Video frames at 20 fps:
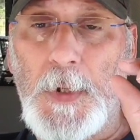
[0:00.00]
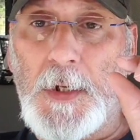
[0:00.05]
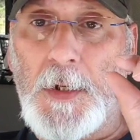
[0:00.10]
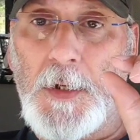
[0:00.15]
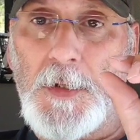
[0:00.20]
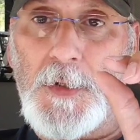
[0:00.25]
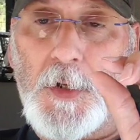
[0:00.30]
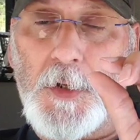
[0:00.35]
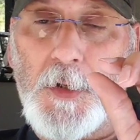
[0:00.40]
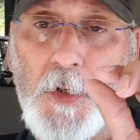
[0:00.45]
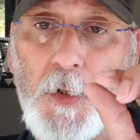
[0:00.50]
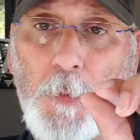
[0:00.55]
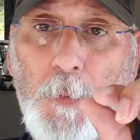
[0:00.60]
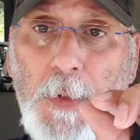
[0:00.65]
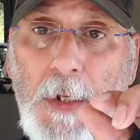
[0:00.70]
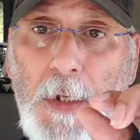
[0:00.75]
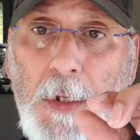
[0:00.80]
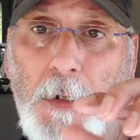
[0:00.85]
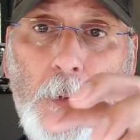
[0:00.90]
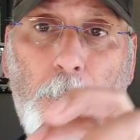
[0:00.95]
because there
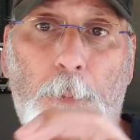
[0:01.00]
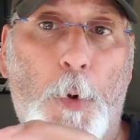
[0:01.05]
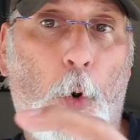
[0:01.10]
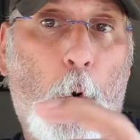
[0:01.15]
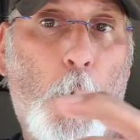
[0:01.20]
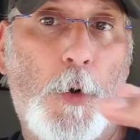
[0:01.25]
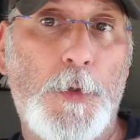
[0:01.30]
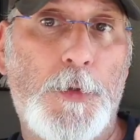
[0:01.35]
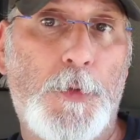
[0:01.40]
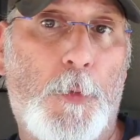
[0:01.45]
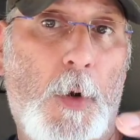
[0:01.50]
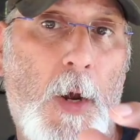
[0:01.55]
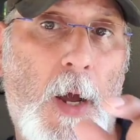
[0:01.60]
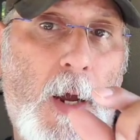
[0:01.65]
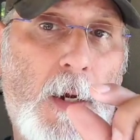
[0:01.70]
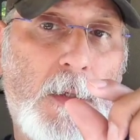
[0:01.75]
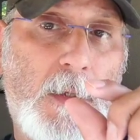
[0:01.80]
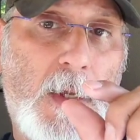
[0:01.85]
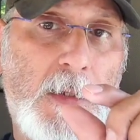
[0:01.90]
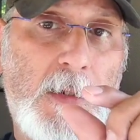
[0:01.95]
could be a porous
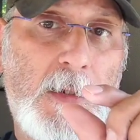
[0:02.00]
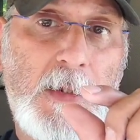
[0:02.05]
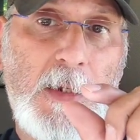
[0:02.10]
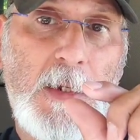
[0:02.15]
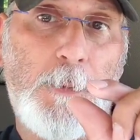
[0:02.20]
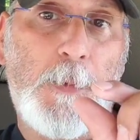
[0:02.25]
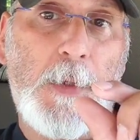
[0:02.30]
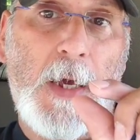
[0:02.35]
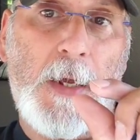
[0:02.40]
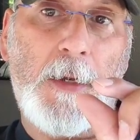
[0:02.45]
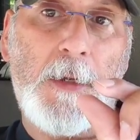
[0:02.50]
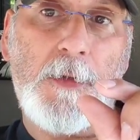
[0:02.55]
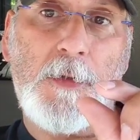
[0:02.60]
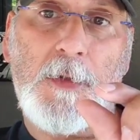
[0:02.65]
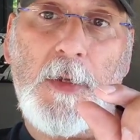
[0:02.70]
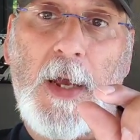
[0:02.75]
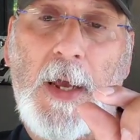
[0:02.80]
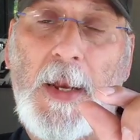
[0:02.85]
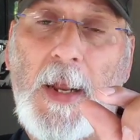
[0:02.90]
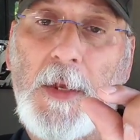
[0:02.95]
rock that deep down
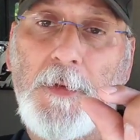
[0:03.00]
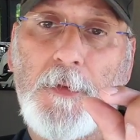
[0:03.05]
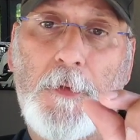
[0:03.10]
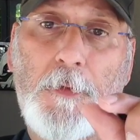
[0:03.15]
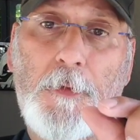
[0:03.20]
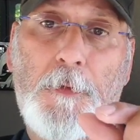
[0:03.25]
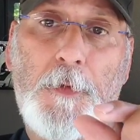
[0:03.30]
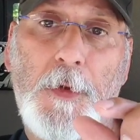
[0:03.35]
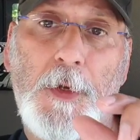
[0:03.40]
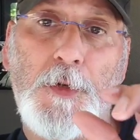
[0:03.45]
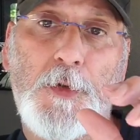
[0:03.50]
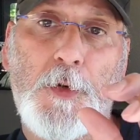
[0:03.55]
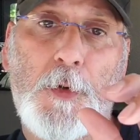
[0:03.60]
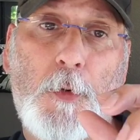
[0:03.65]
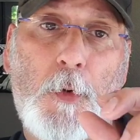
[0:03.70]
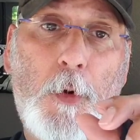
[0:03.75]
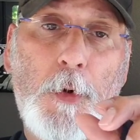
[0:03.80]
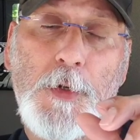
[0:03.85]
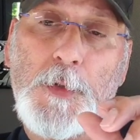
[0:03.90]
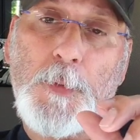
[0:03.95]
inside has a
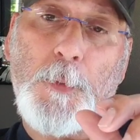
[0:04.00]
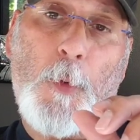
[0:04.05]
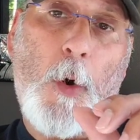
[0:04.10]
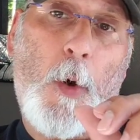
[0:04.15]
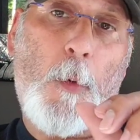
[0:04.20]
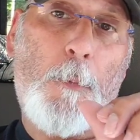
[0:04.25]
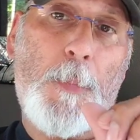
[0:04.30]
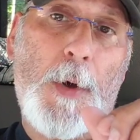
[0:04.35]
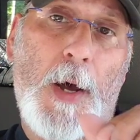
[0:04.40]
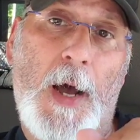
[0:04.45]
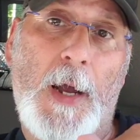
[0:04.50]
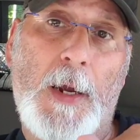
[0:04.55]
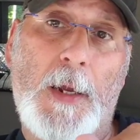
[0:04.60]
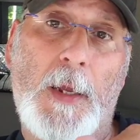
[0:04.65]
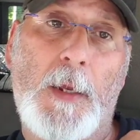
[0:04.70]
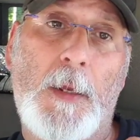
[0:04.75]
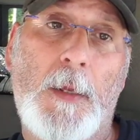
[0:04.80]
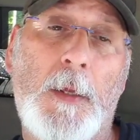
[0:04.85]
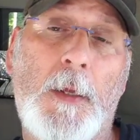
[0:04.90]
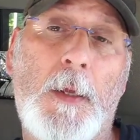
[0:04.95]
fissure or a small
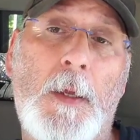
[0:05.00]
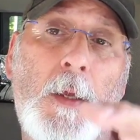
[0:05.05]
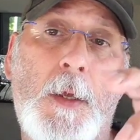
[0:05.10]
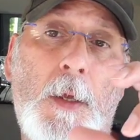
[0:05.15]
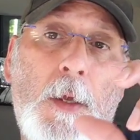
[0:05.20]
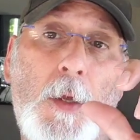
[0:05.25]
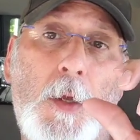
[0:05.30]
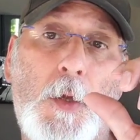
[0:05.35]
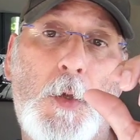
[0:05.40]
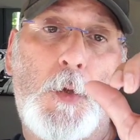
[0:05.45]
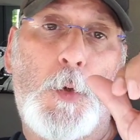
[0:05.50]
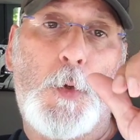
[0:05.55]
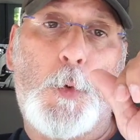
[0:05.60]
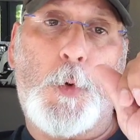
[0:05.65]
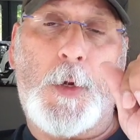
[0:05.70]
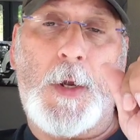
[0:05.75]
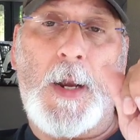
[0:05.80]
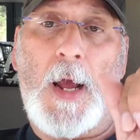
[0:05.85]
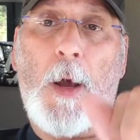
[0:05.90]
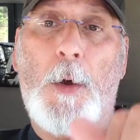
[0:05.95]
pocket.
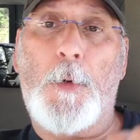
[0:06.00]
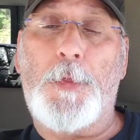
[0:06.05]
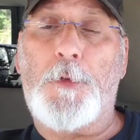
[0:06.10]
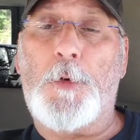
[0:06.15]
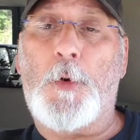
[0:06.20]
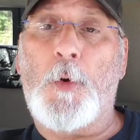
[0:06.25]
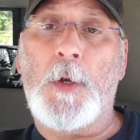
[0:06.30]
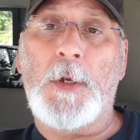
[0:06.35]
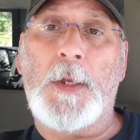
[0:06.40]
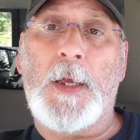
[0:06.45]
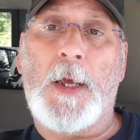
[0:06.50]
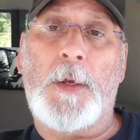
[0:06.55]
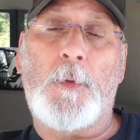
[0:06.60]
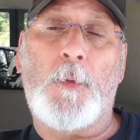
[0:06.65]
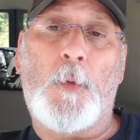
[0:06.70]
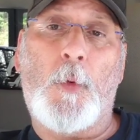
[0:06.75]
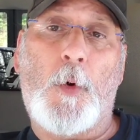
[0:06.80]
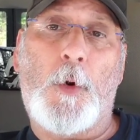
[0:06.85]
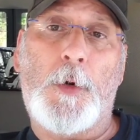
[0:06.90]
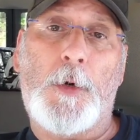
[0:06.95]
You are now throwing
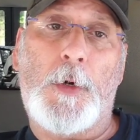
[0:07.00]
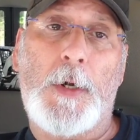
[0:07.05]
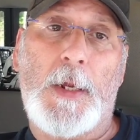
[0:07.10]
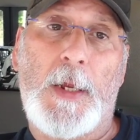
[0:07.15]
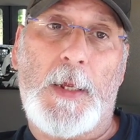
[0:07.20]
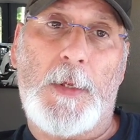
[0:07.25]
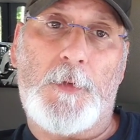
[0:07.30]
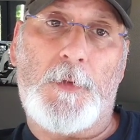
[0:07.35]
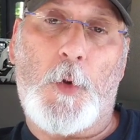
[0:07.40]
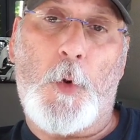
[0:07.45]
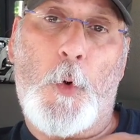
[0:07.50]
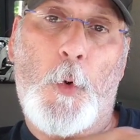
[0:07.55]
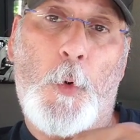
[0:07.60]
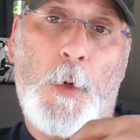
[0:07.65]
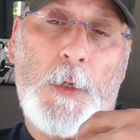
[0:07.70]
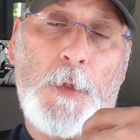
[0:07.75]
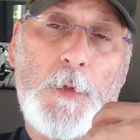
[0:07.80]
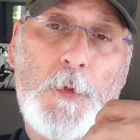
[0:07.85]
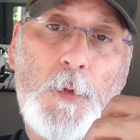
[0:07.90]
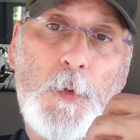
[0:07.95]
that in water. It's
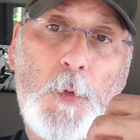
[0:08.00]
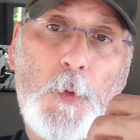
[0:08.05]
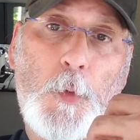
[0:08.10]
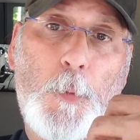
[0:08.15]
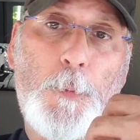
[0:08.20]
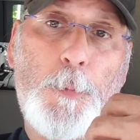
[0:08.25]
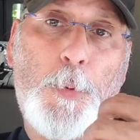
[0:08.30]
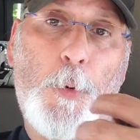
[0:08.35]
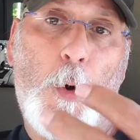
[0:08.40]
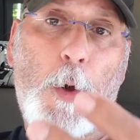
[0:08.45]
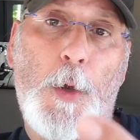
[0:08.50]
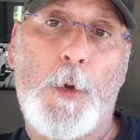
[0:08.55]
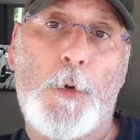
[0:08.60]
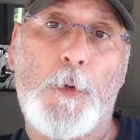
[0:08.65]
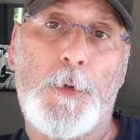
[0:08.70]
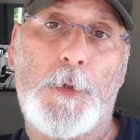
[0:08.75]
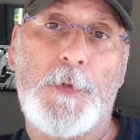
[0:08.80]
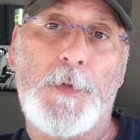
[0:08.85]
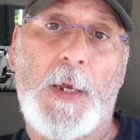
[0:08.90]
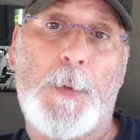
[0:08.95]
going to
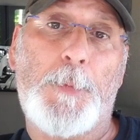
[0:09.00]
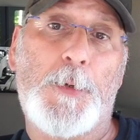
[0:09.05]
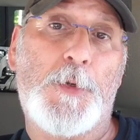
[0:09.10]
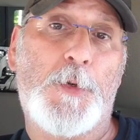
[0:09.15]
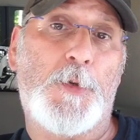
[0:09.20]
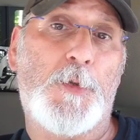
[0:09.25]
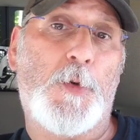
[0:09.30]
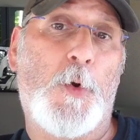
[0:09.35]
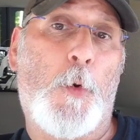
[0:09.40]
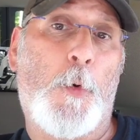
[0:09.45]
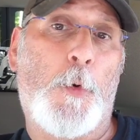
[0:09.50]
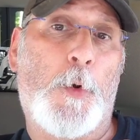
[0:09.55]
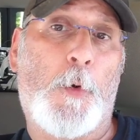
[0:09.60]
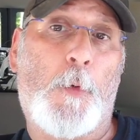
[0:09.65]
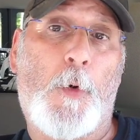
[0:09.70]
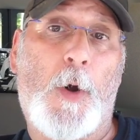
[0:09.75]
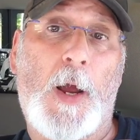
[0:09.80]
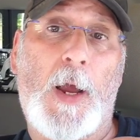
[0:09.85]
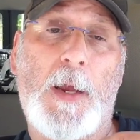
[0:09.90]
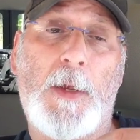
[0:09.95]
boil. The temperature is
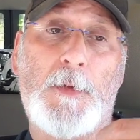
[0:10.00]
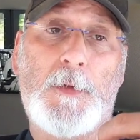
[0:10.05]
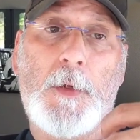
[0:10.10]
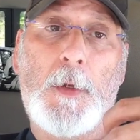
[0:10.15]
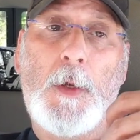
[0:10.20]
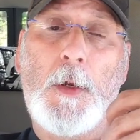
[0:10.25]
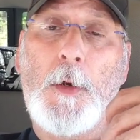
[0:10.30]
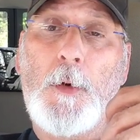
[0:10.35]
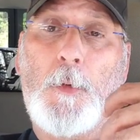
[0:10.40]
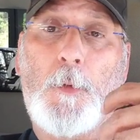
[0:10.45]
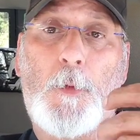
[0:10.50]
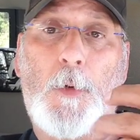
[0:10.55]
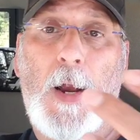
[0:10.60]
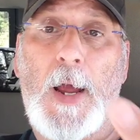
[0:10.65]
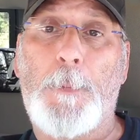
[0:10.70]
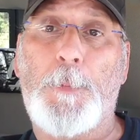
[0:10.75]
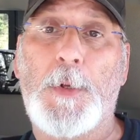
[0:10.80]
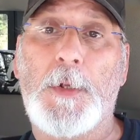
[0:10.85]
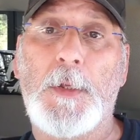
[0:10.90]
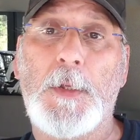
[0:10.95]
going to rise
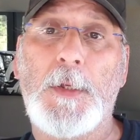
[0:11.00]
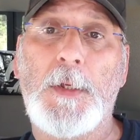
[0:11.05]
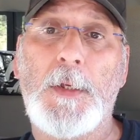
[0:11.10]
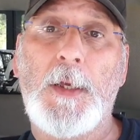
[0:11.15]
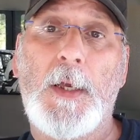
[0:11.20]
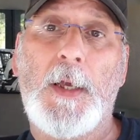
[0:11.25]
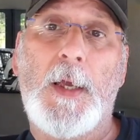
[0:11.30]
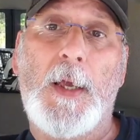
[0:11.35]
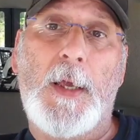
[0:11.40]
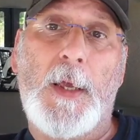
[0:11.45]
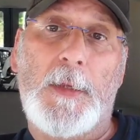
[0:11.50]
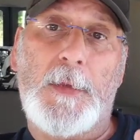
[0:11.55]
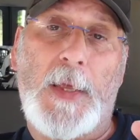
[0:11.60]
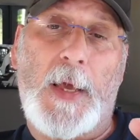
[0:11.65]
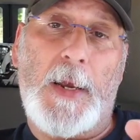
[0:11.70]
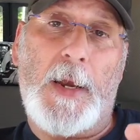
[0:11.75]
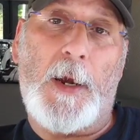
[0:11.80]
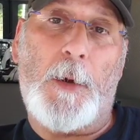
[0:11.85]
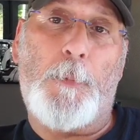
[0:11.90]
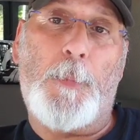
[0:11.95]
rapidly.
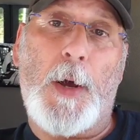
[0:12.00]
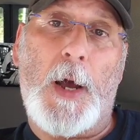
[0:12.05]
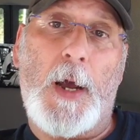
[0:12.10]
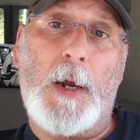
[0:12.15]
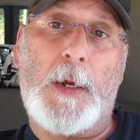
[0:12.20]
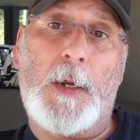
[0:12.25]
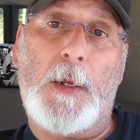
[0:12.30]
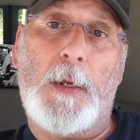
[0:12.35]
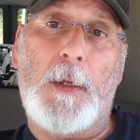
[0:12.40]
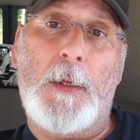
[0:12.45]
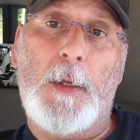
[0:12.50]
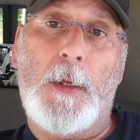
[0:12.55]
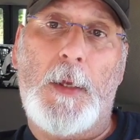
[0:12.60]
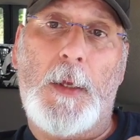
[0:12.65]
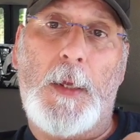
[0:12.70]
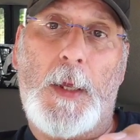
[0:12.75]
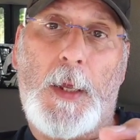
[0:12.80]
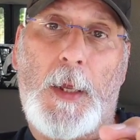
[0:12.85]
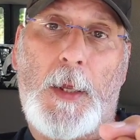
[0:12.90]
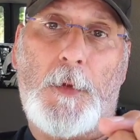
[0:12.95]
That air pocket
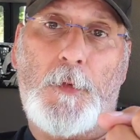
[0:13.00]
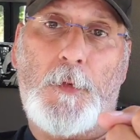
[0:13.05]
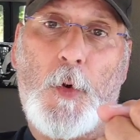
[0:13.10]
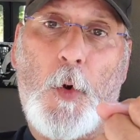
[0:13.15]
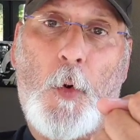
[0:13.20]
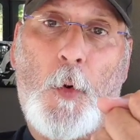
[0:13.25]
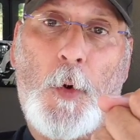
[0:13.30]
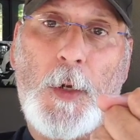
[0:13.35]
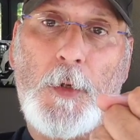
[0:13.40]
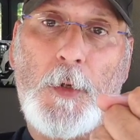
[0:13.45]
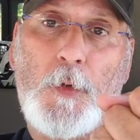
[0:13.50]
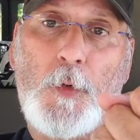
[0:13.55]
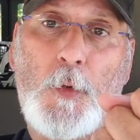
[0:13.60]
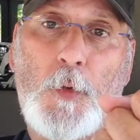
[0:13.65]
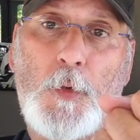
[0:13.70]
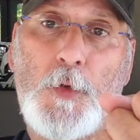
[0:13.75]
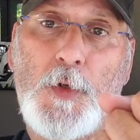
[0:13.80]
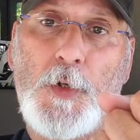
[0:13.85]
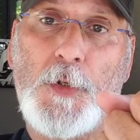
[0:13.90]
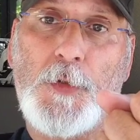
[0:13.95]
is going
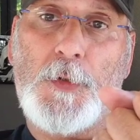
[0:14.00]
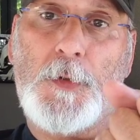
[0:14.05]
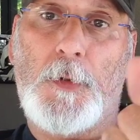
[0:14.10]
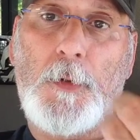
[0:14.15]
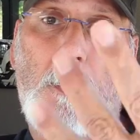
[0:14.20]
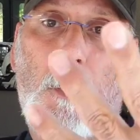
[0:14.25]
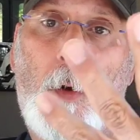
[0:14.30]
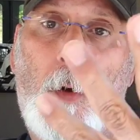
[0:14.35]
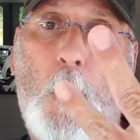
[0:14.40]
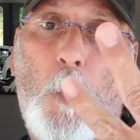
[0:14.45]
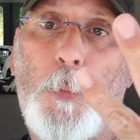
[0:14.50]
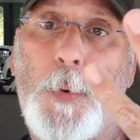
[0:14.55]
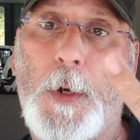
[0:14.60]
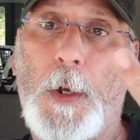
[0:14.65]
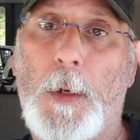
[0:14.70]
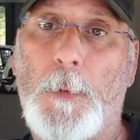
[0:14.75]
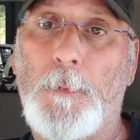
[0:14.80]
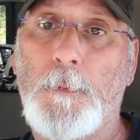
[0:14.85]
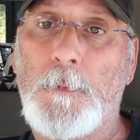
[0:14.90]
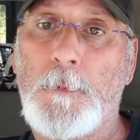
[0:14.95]
to just
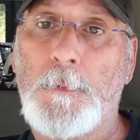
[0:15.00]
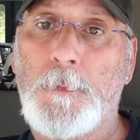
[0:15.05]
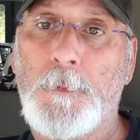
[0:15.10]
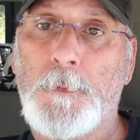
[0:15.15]
open up,